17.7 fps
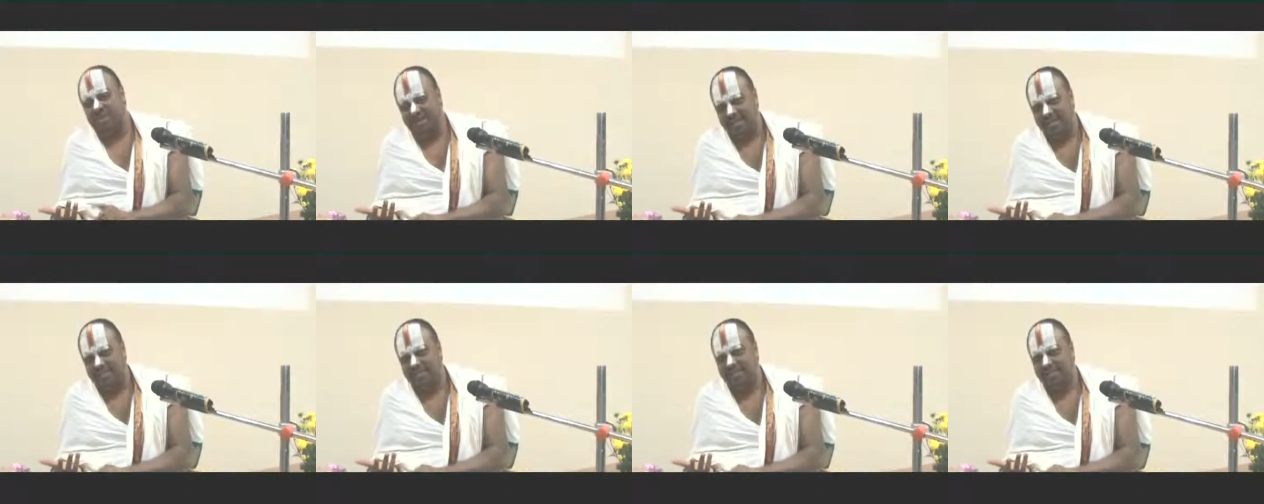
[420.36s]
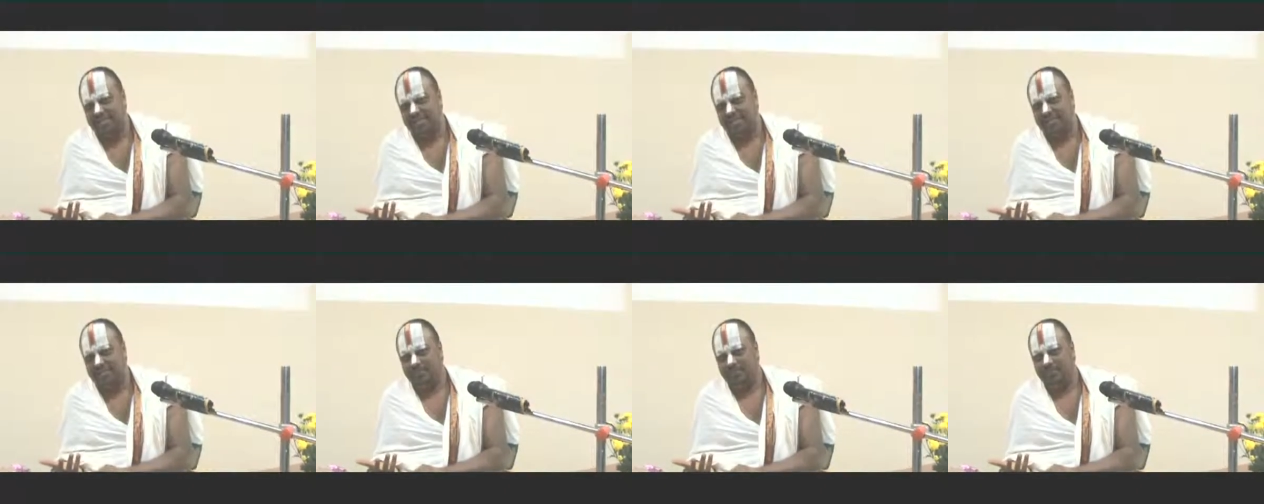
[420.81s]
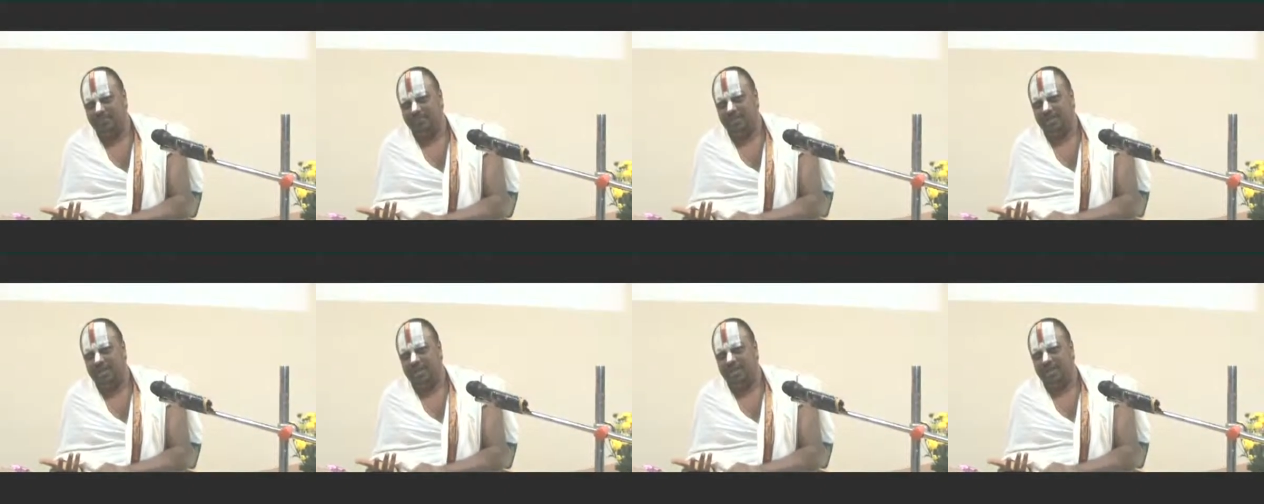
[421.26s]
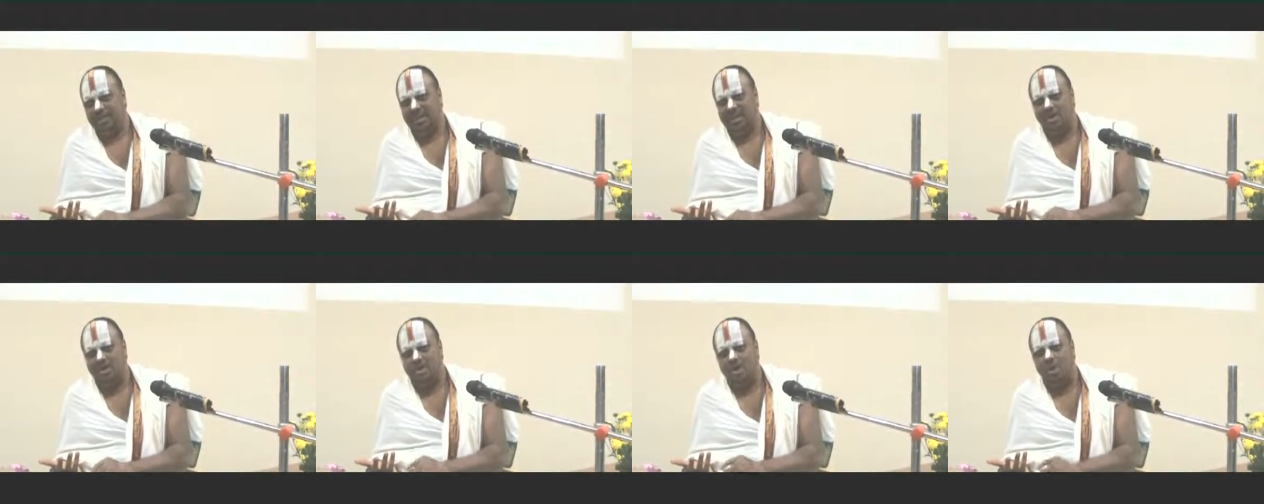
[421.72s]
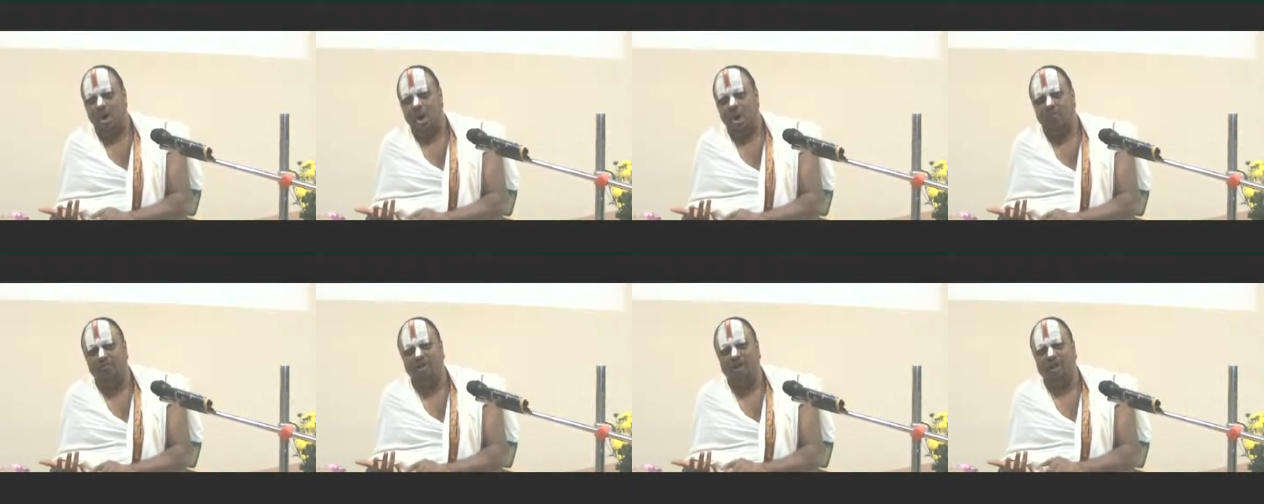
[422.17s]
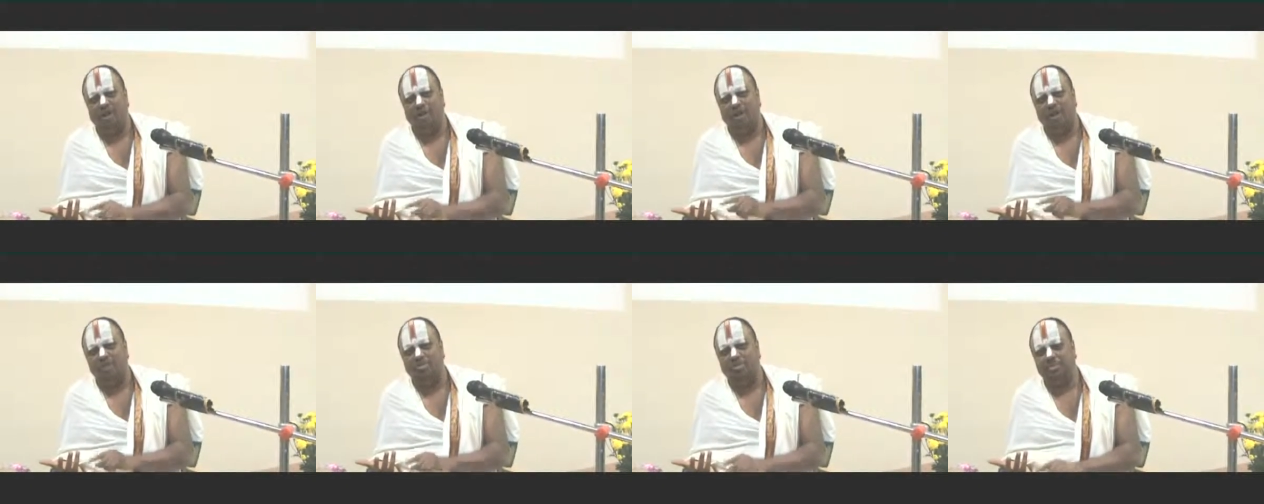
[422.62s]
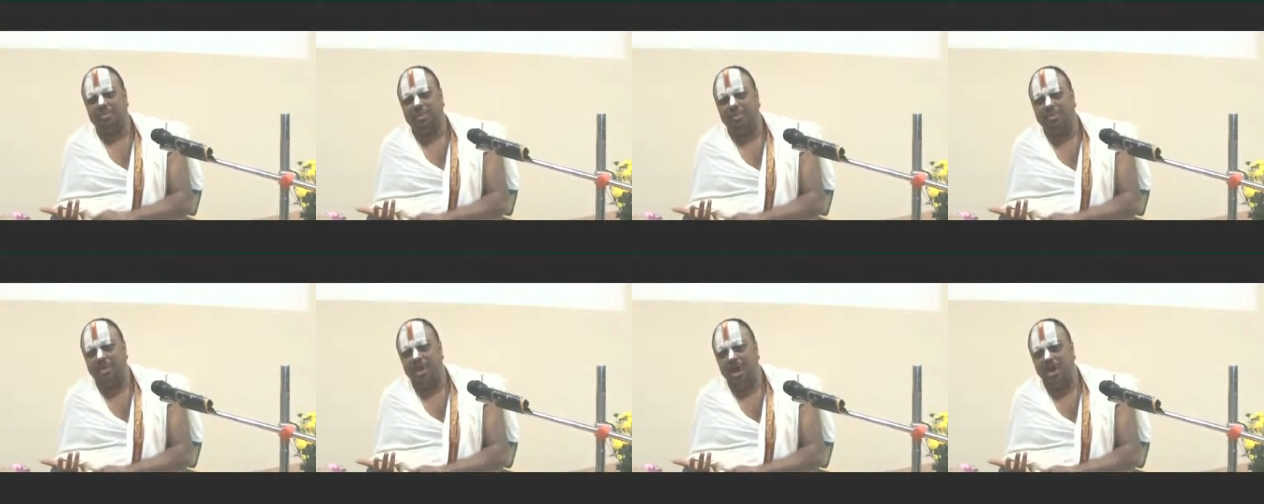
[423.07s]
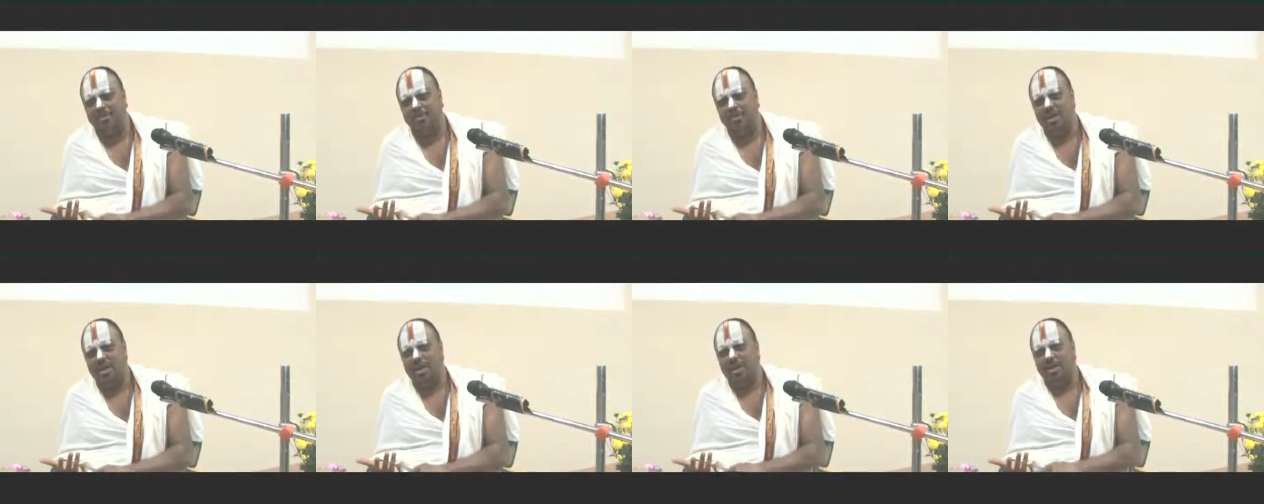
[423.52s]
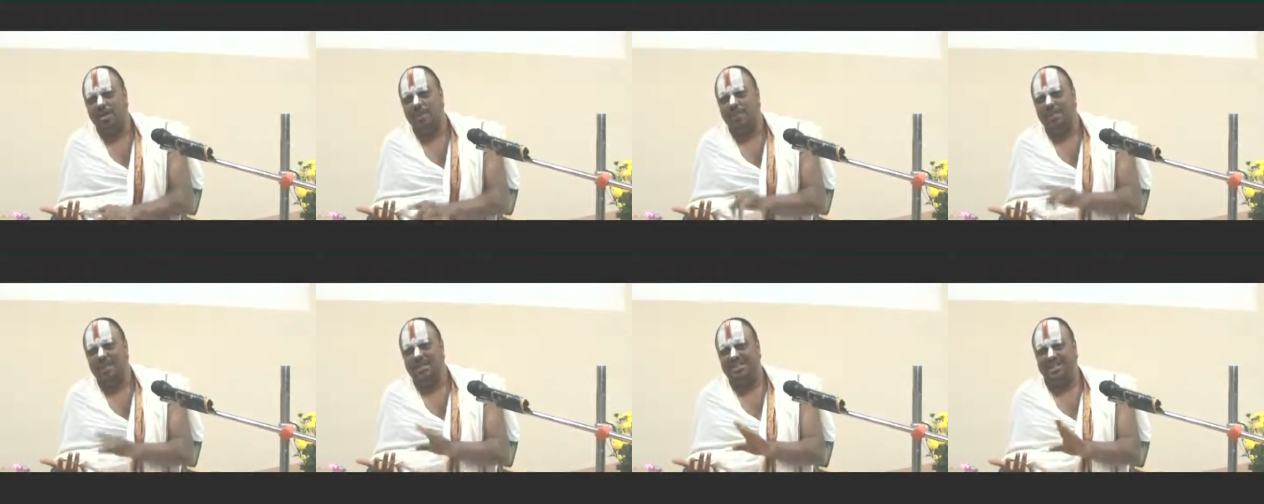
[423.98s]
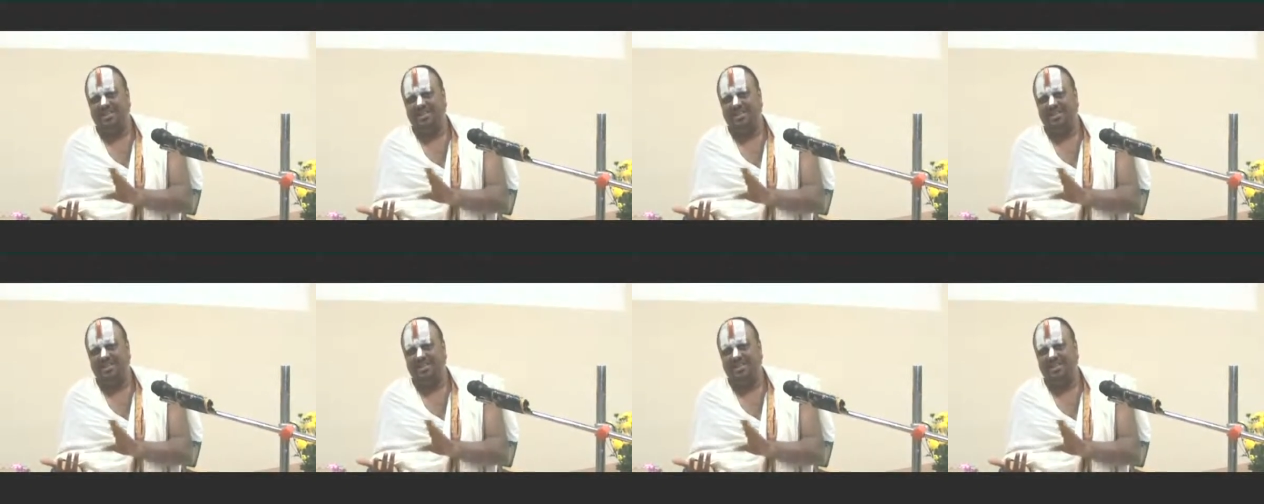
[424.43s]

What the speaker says: mastery. The issue of possibility of a